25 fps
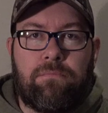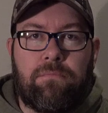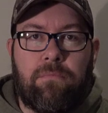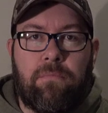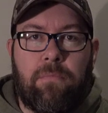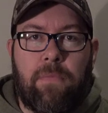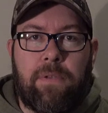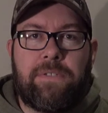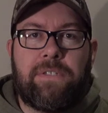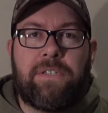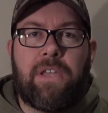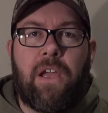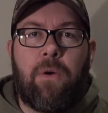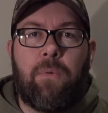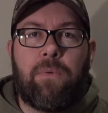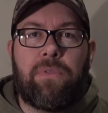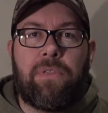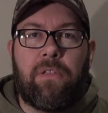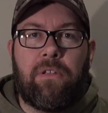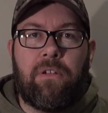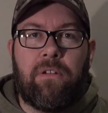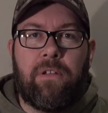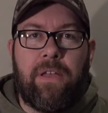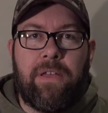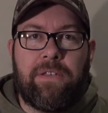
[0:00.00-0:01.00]
Let's start with a
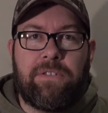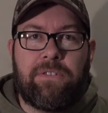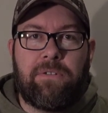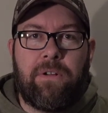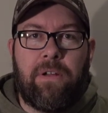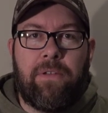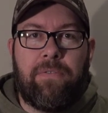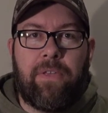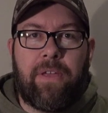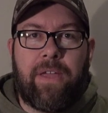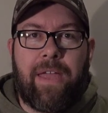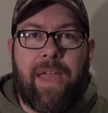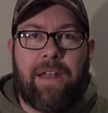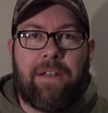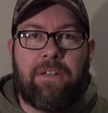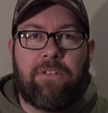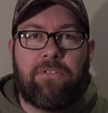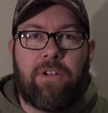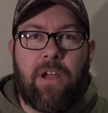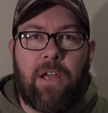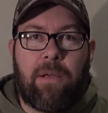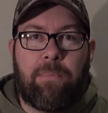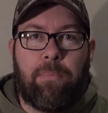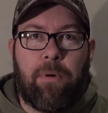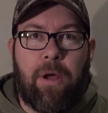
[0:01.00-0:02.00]
little history of the
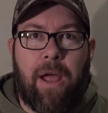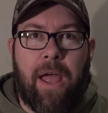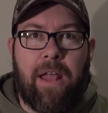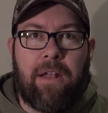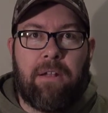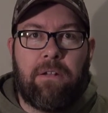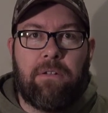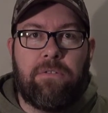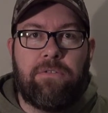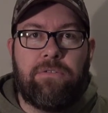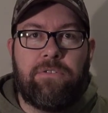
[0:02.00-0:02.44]
Kenetrek brand.